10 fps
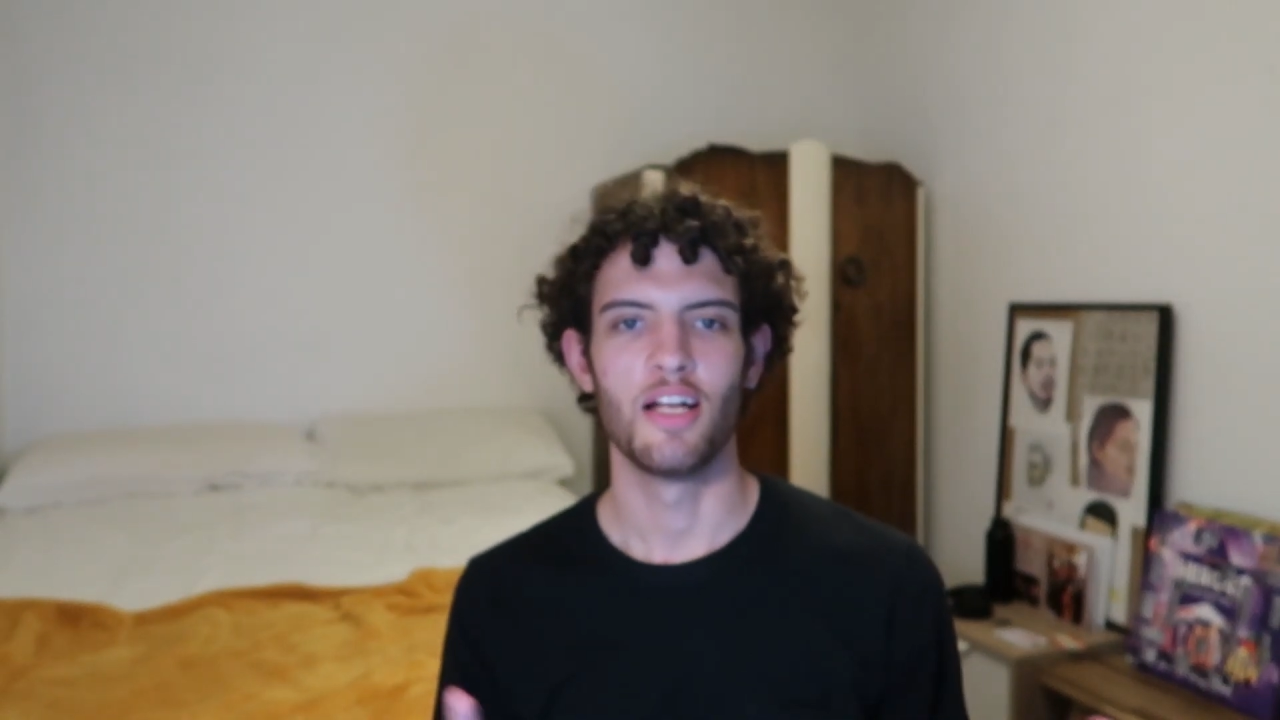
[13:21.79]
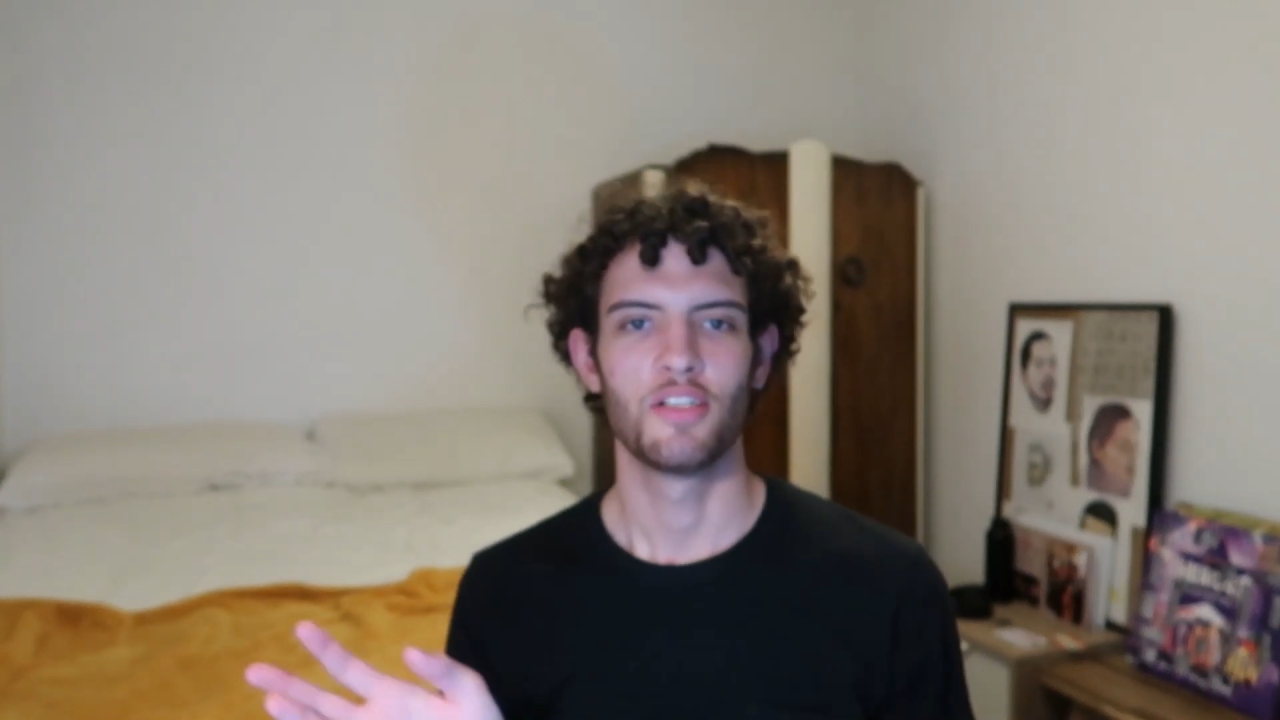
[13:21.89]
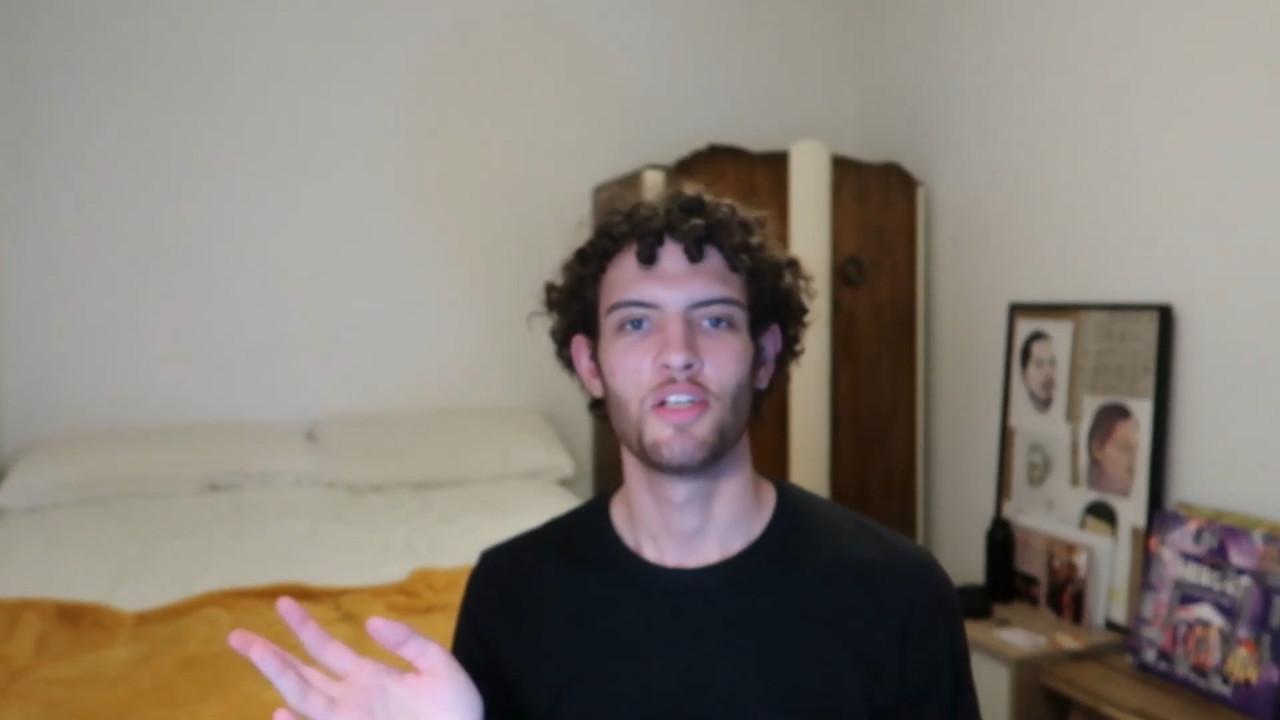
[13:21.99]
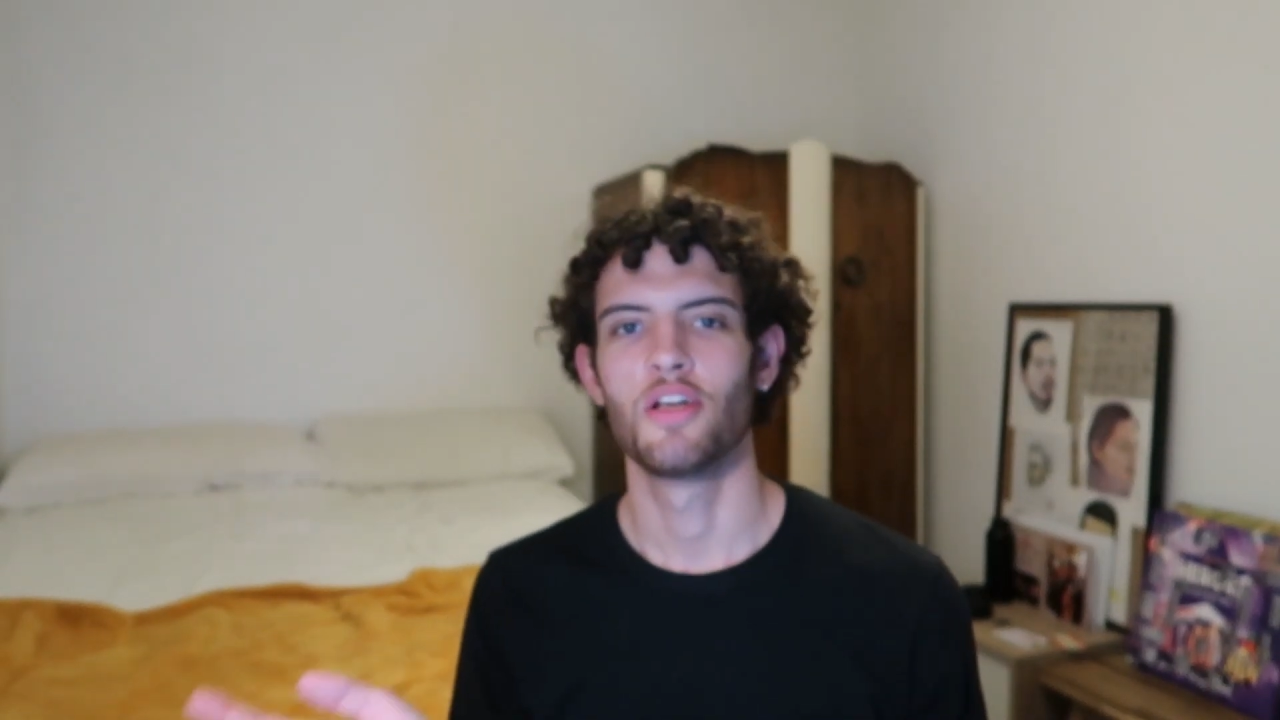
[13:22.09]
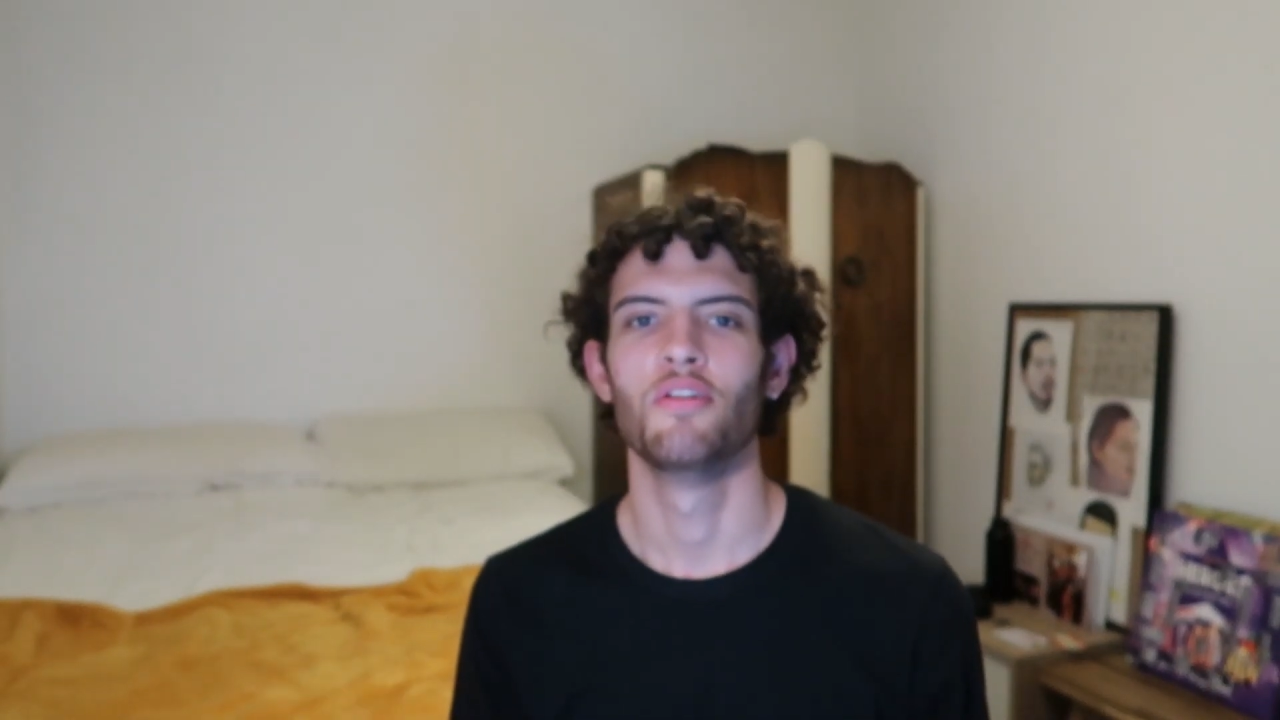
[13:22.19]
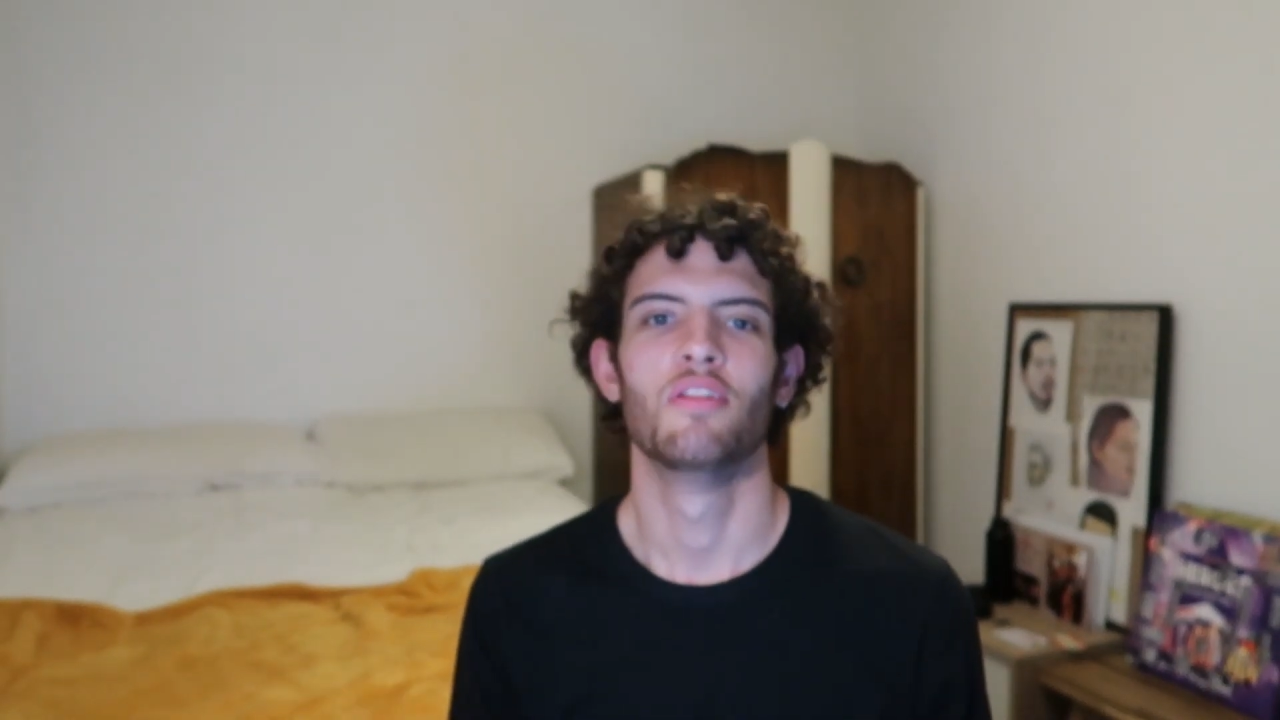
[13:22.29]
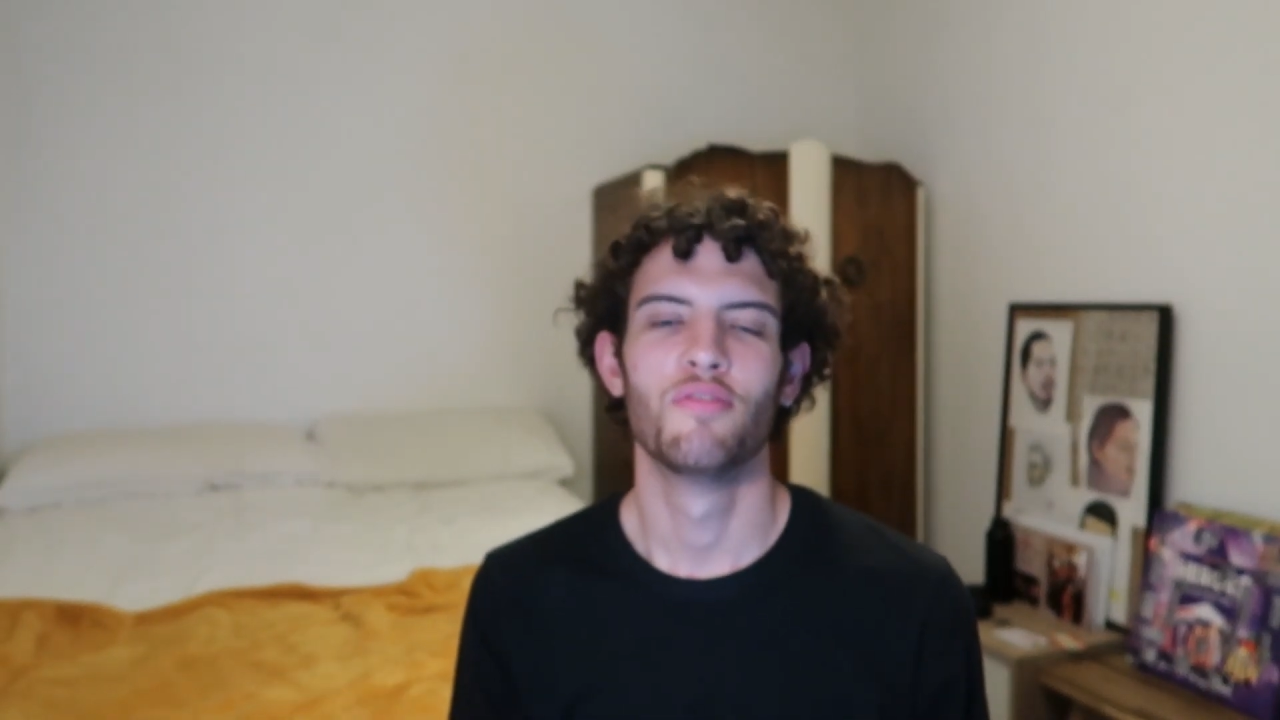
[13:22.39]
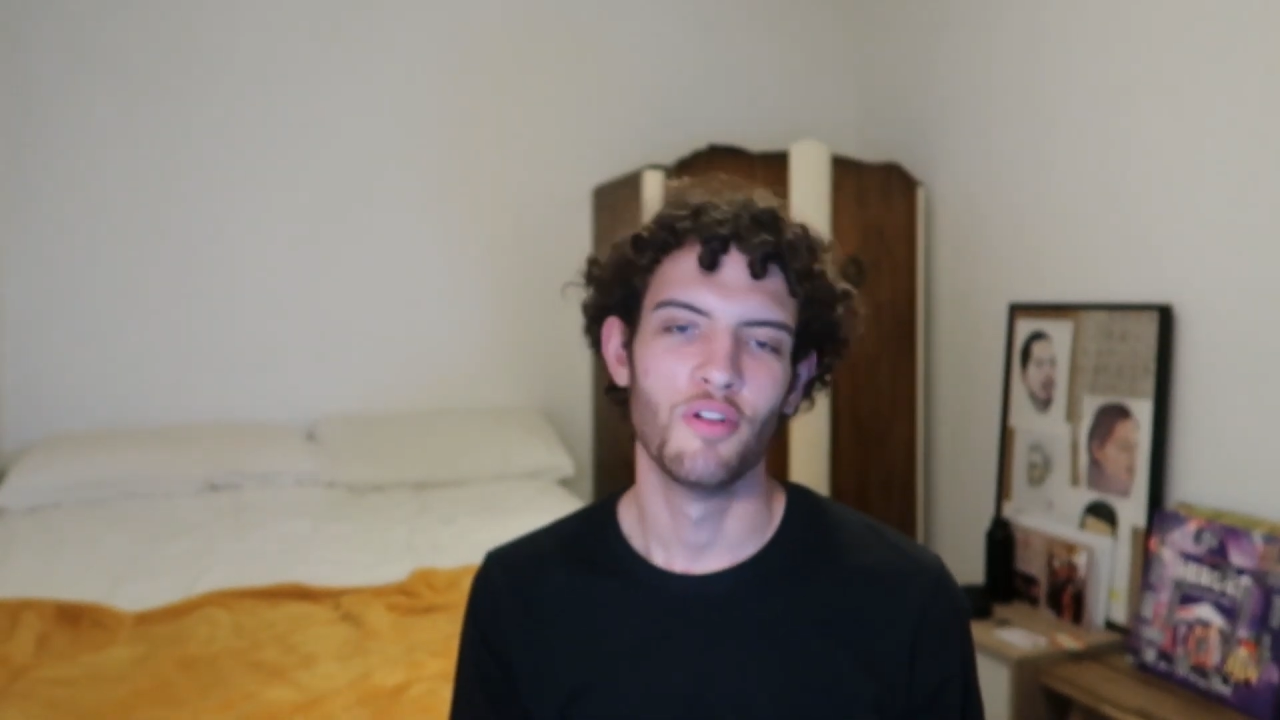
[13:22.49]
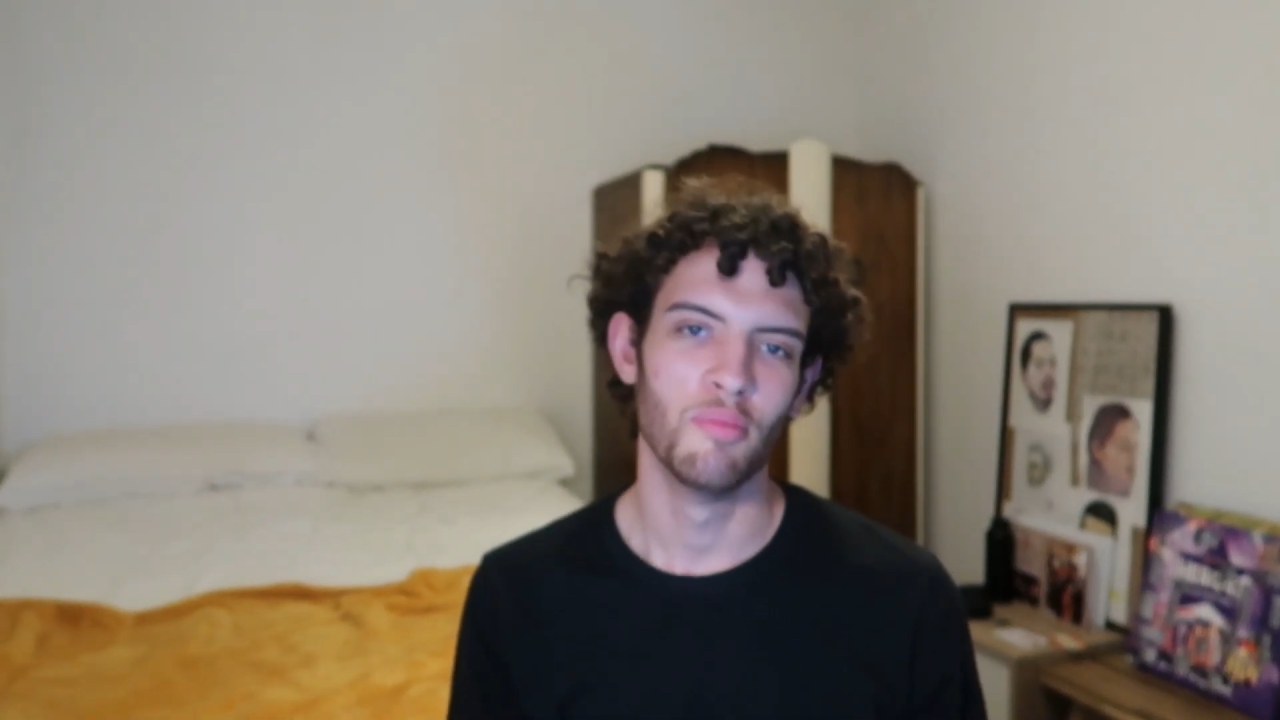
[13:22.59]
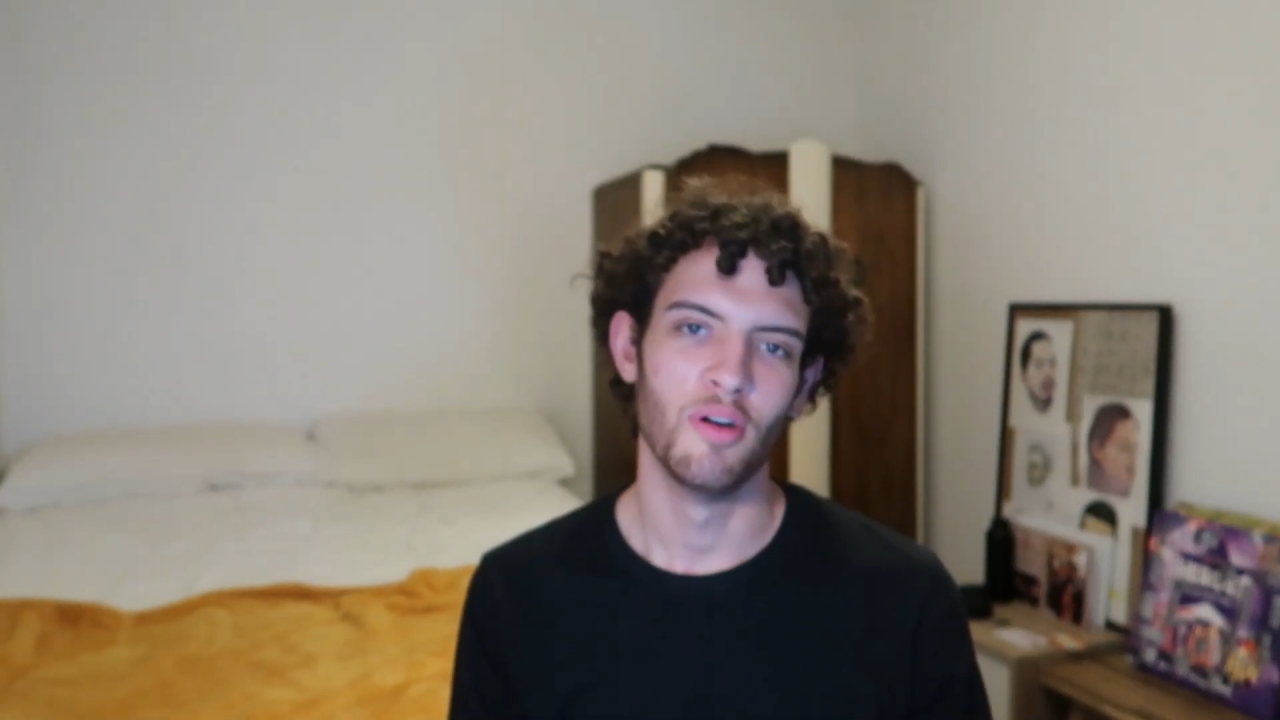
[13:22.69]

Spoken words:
actually show you the full